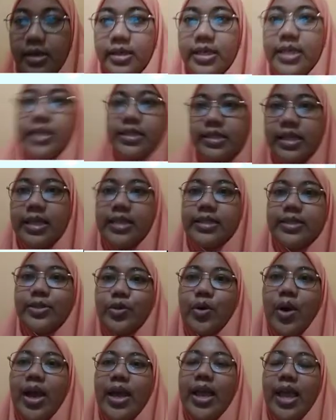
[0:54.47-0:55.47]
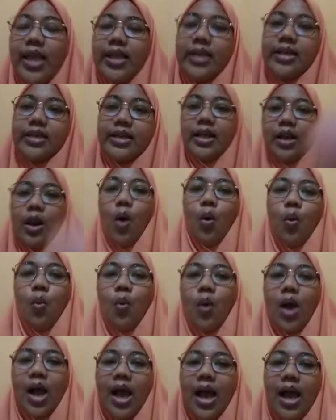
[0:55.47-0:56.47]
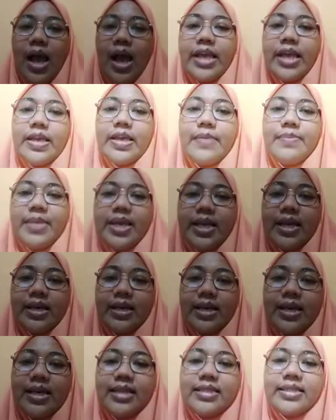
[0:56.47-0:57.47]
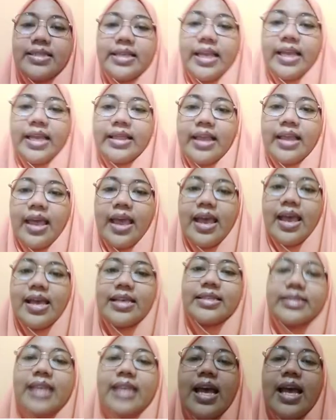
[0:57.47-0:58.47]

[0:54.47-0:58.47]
This is triangle. Why? Because it has